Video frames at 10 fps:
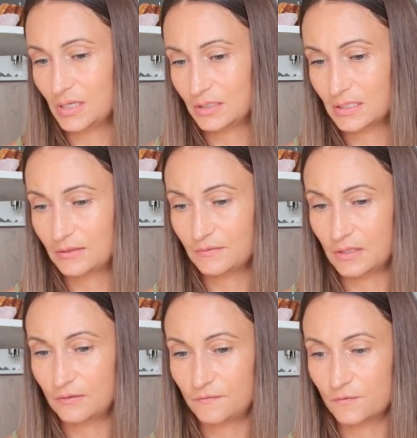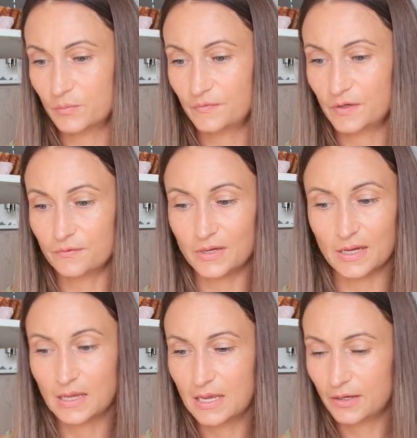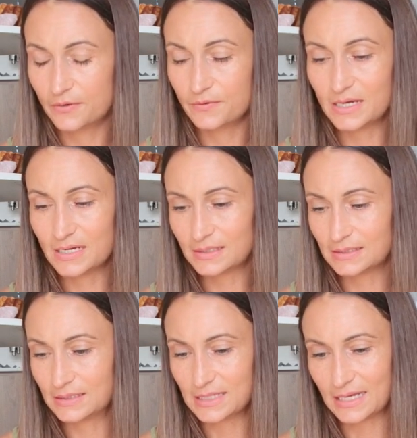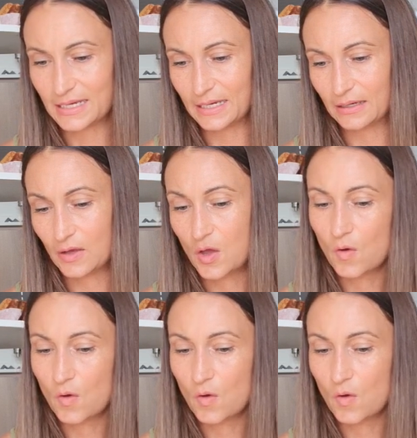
That in the form of career, studying,